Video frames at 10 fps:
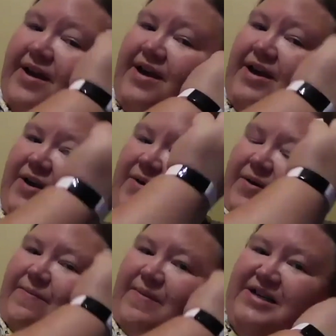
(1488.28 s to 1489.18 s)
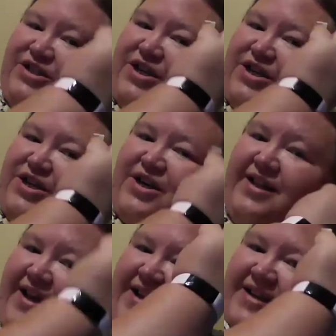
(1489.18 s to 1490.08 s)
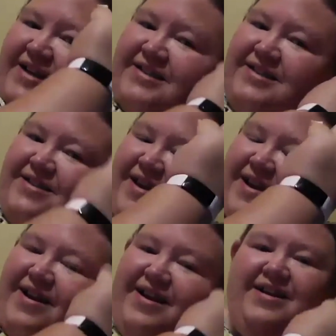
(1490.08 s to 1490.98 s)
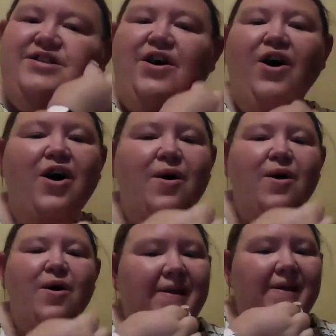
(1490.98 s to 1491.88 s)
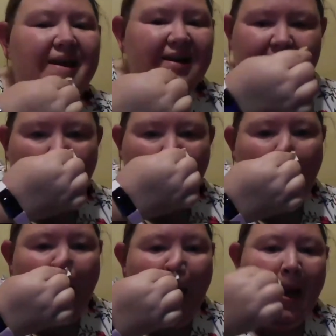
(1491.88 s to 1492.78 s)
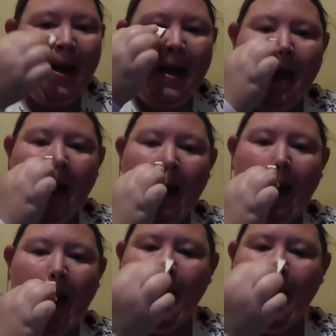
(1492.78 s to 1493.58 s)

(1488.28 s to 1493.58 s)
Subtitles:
So make sure, ladies, that it's all blended in and